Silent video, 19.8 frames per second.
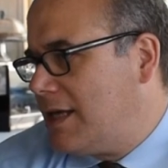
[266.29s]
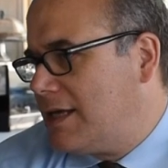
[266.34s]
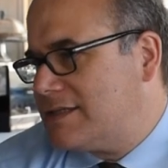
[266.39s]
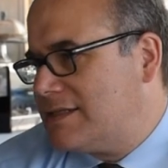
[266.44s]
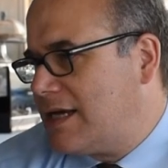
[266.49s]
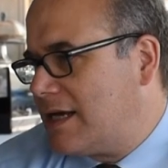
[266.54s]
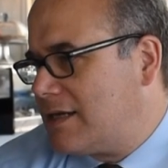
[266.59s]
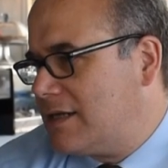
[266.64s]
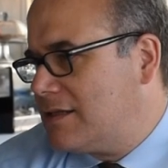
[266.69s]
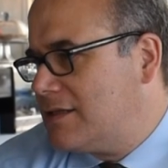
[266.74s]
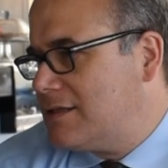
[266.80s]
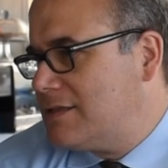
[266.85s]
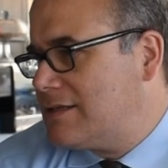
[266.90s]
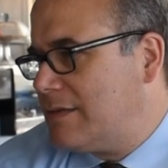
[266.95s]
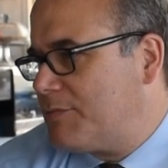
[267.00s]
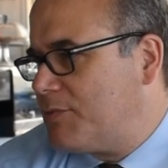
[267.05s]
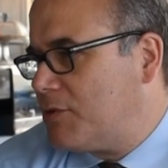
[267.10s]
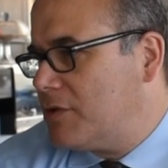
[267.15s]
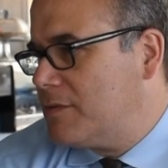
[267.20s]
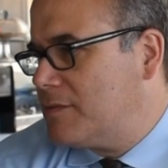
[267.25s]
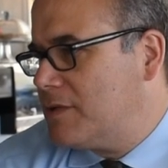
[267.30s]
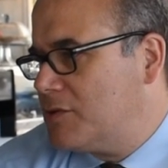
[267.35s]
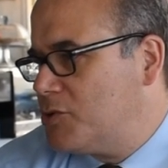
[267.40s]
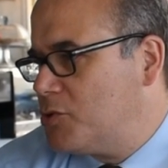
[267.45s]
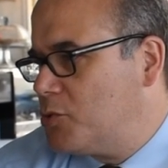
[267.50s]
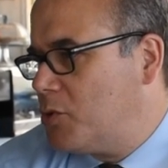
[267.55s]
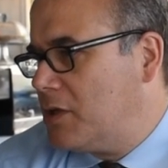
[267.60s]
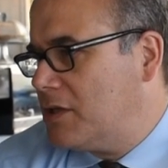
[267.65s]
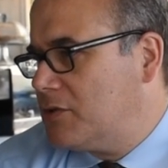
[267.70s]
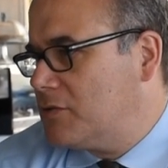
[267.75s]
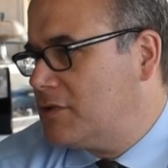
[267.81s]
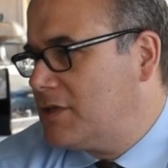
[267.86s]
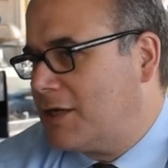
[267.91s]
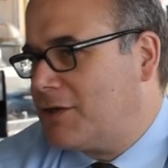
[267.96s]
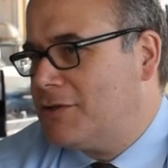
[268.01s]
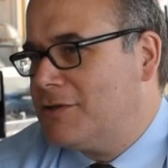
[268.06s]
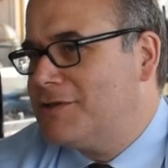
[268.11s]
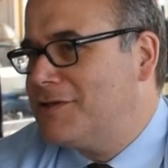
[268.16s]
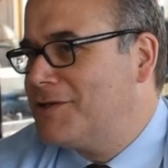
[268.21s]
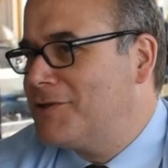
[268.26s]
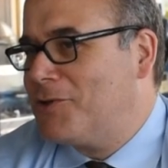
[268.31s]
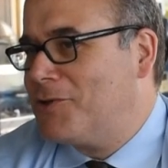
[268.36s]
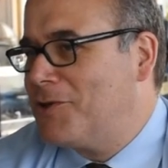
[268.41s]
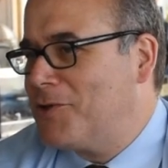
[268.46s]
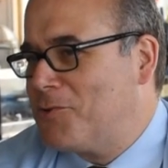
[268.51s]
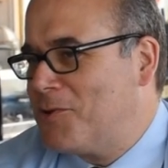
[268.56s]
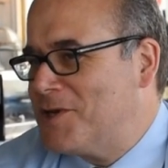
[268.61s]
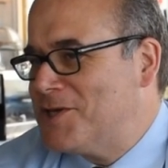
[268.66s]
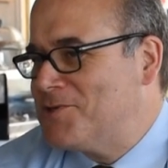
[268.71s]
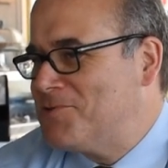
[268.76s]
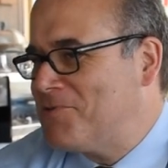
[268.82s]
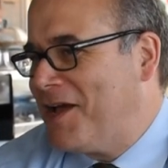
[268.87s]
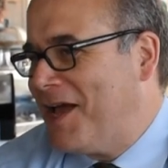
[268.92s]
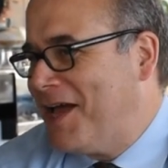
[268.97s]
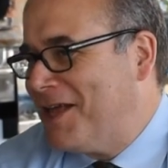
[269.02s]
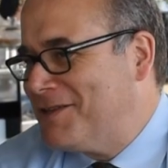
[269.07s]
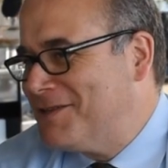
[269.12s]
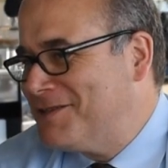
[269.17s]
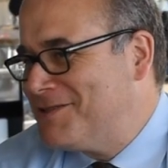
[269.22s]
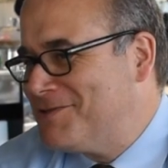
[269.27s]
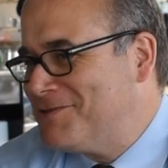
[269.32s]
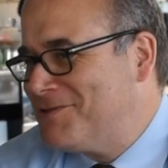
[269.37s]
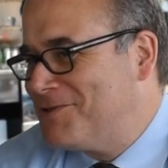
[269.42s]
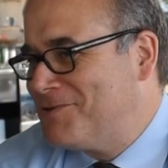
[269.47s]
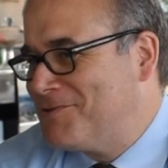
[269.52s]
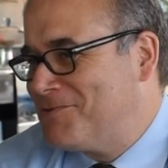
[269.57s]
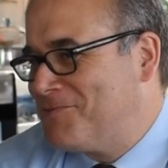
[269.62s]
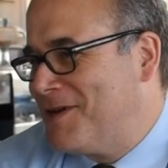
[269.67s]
Yeah, exactly. This is a problem that you want to tackle in all the ways you can. It's not yeah.